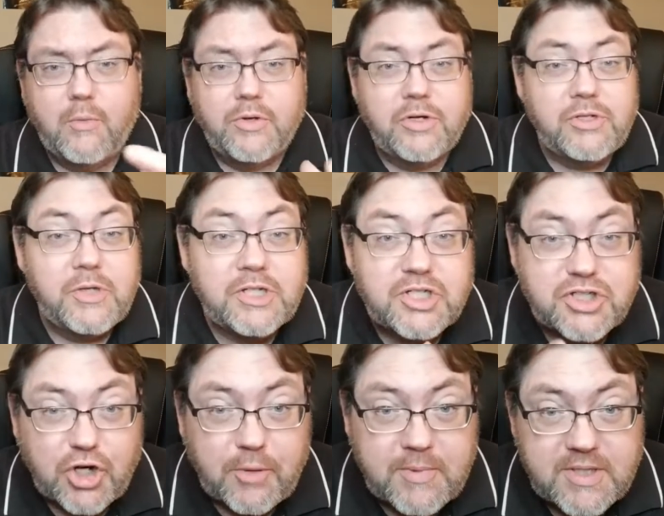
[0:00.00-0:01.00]
doing
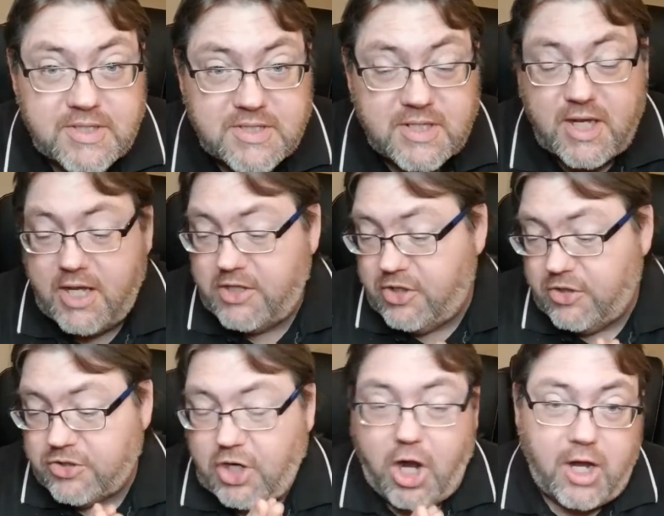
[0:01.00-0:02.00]
sermons and you're
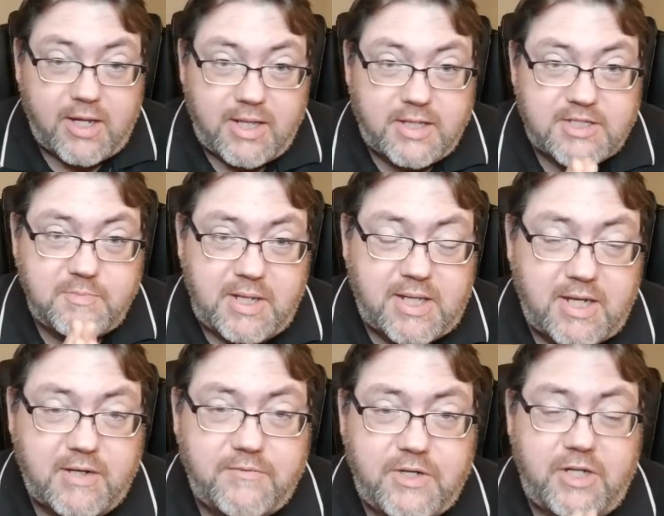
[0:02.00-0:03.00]
talking and speaking
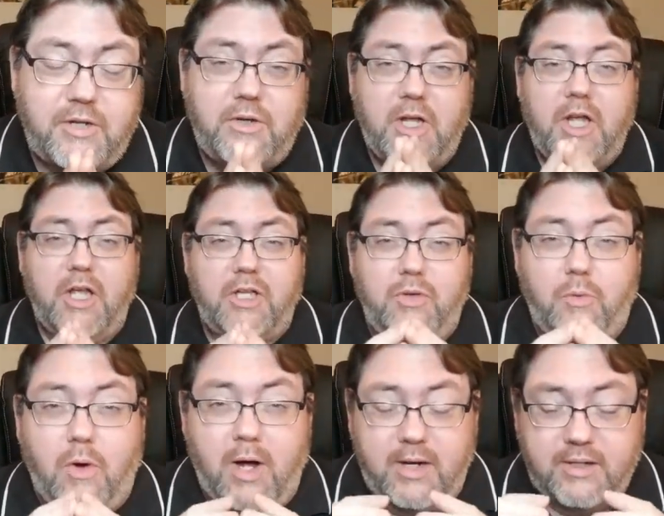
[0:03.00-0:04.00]
on video, you
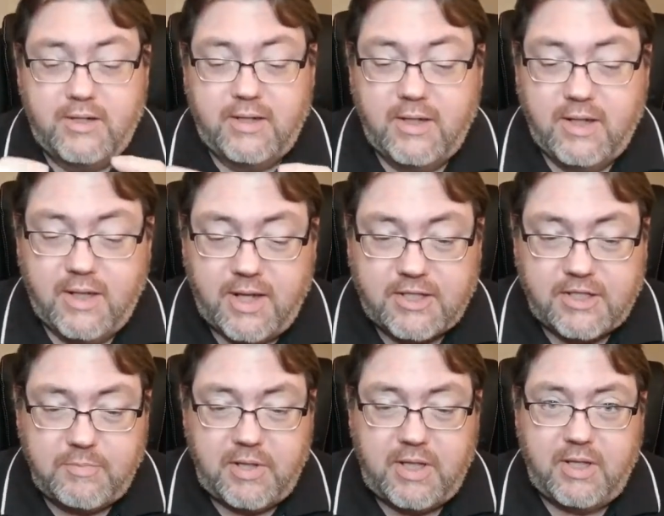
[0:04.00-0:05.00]
want it to
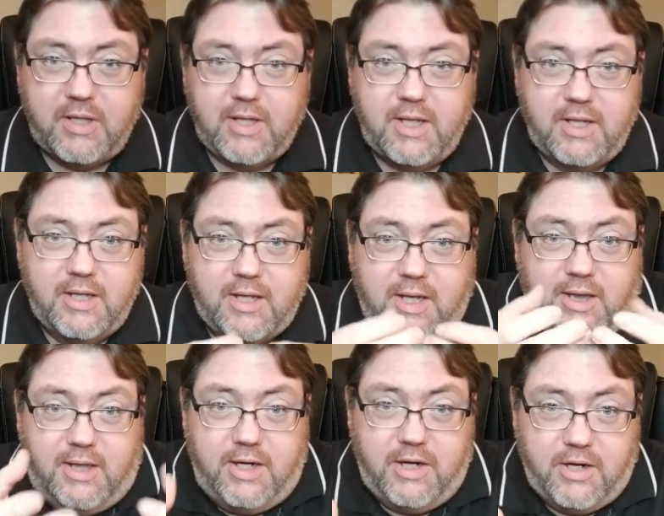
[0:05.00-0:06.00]
be
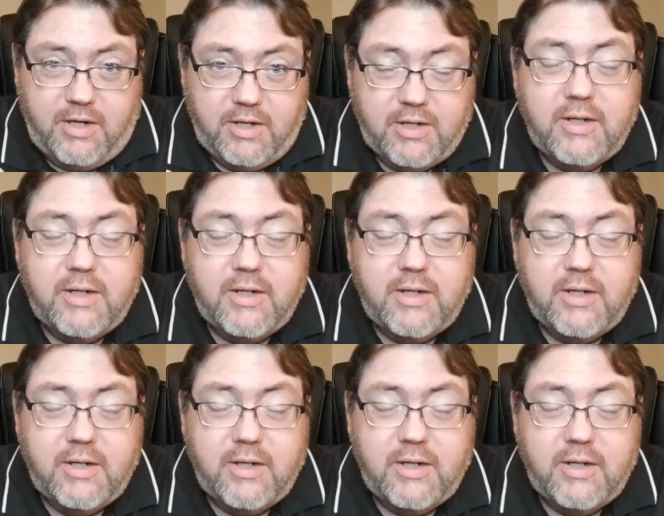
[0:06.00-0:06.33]
clear.